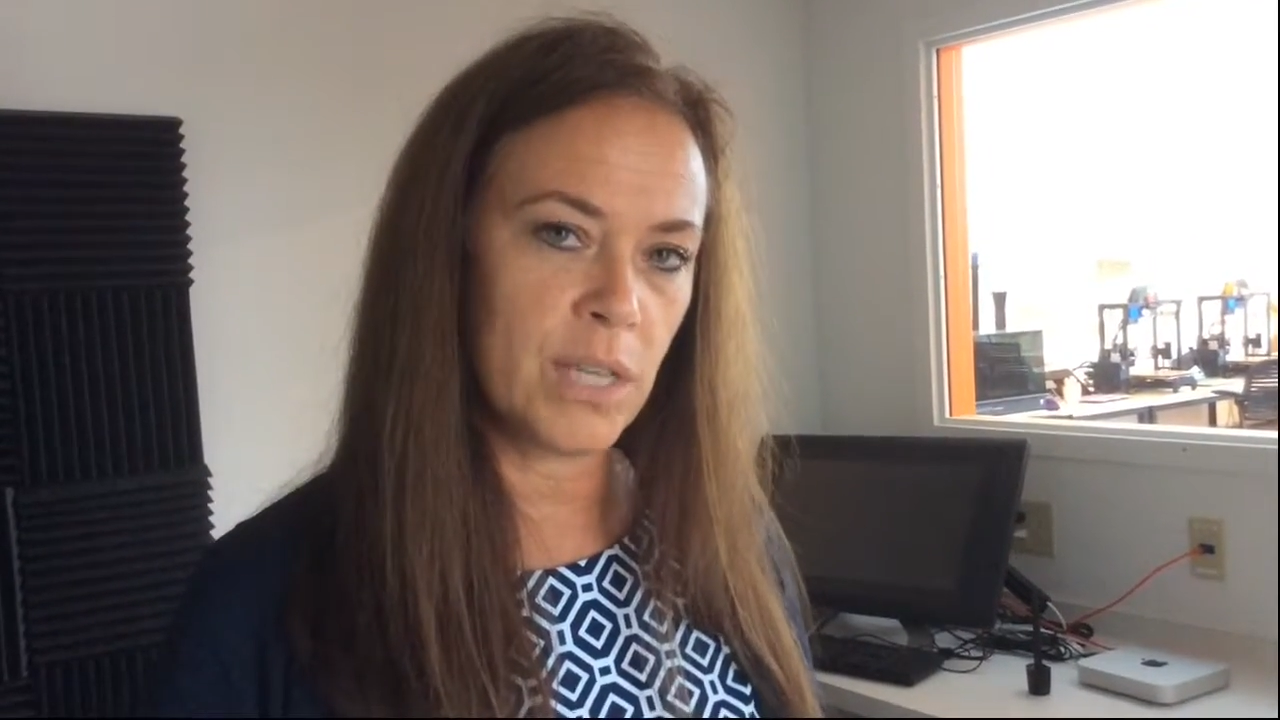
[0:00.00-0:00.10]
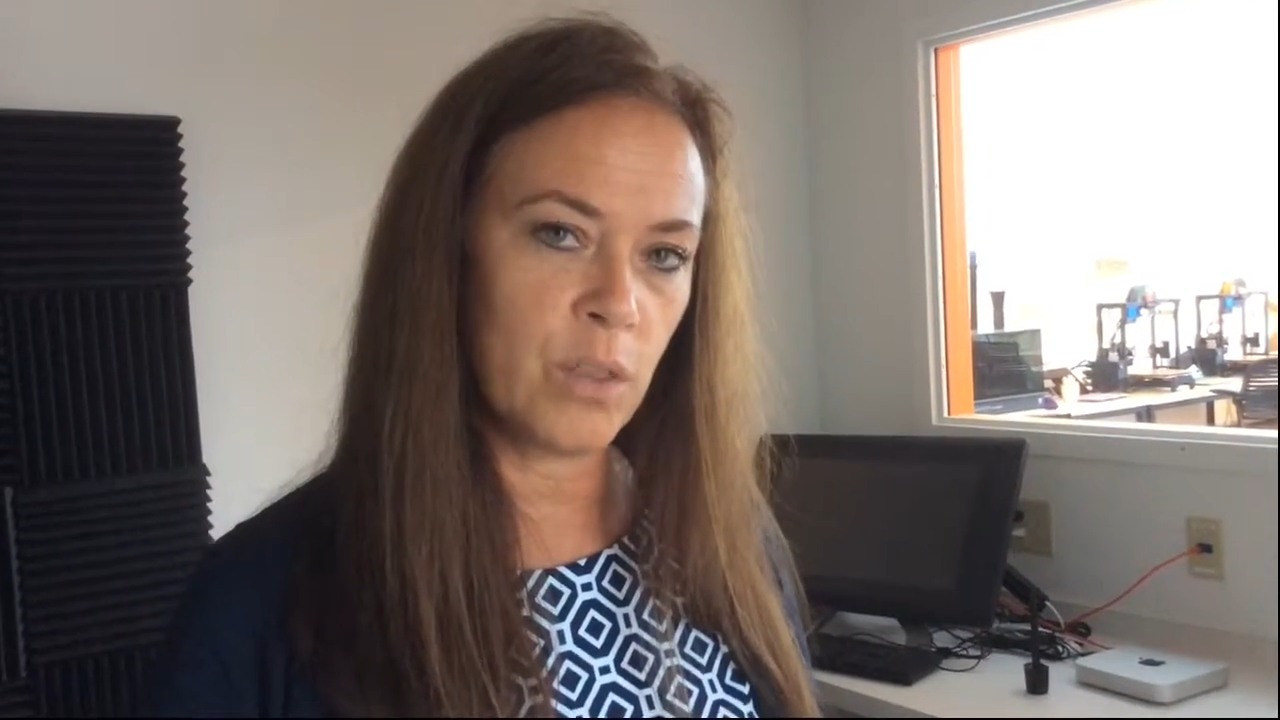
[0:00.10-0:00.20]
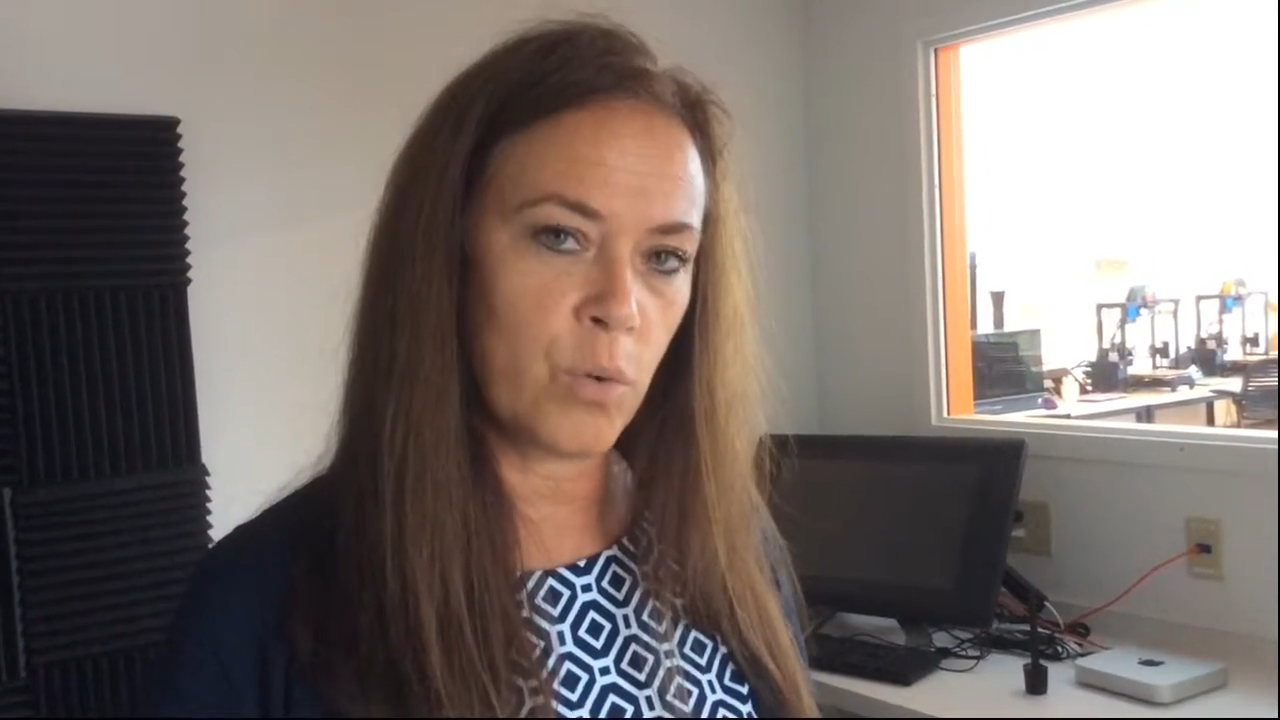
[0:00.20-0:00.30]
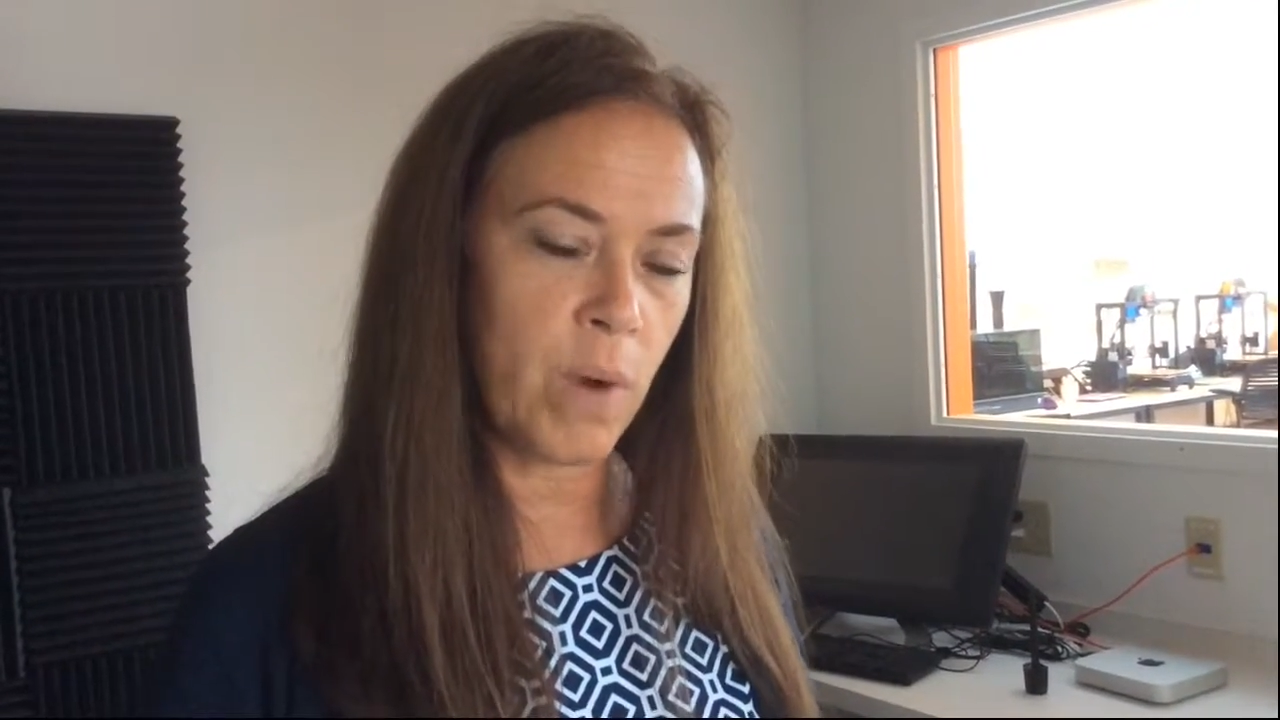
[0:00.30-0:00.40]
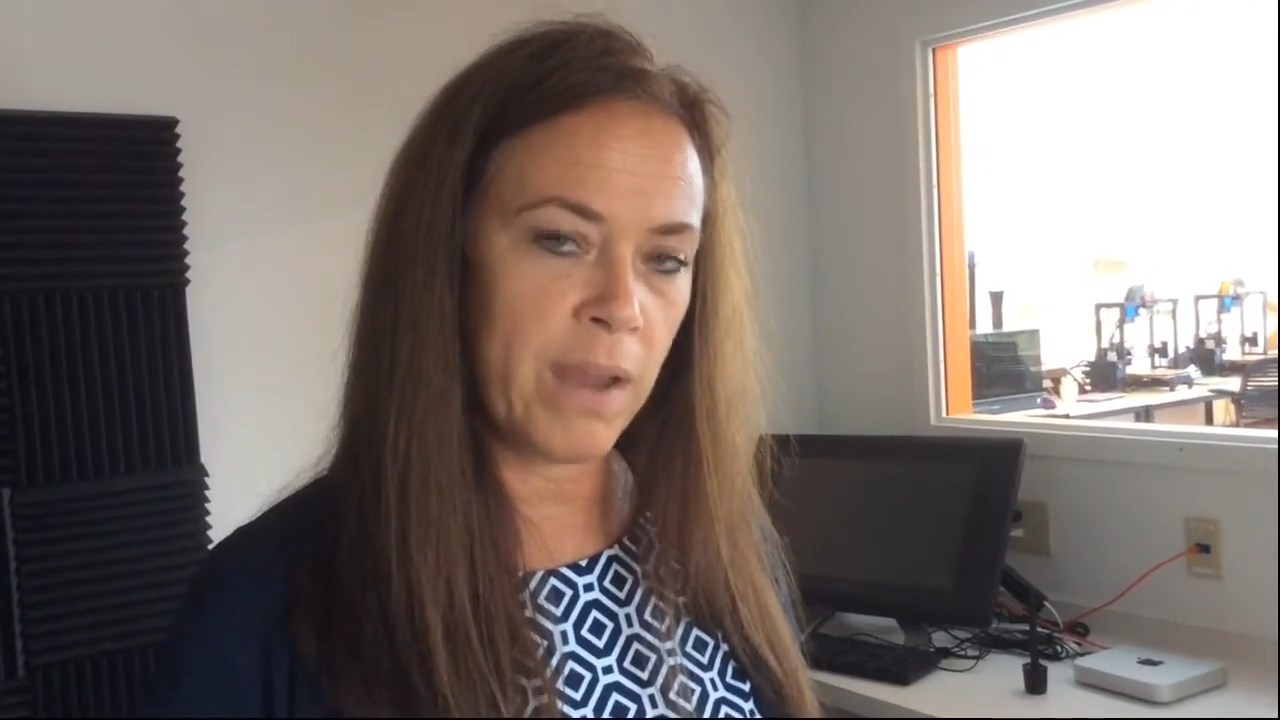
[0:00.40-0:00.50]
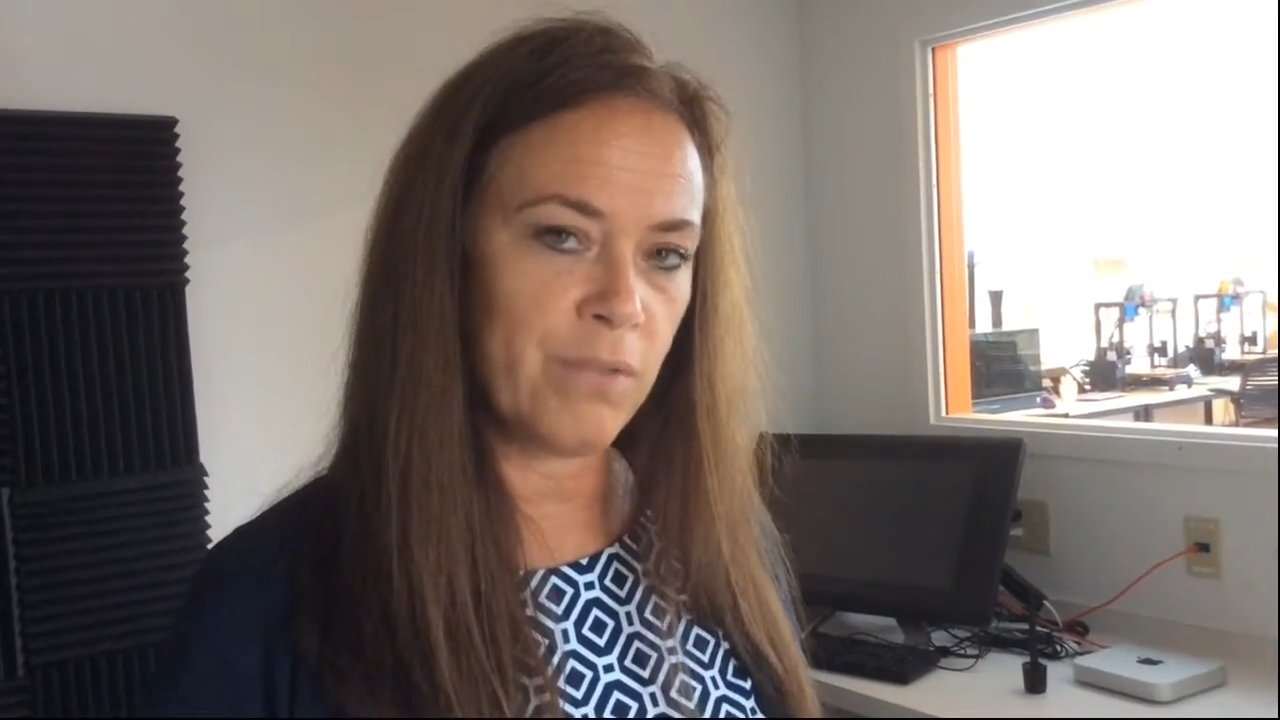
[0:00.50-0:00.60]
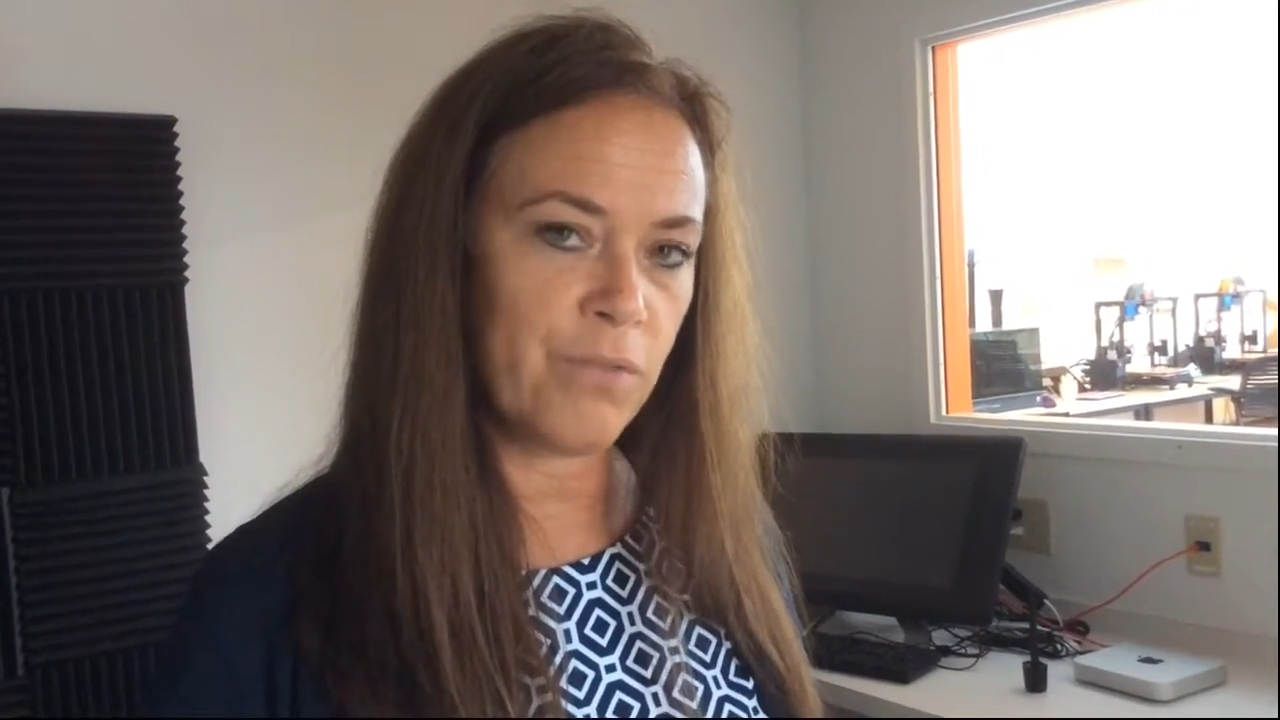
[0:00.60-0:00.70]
and the right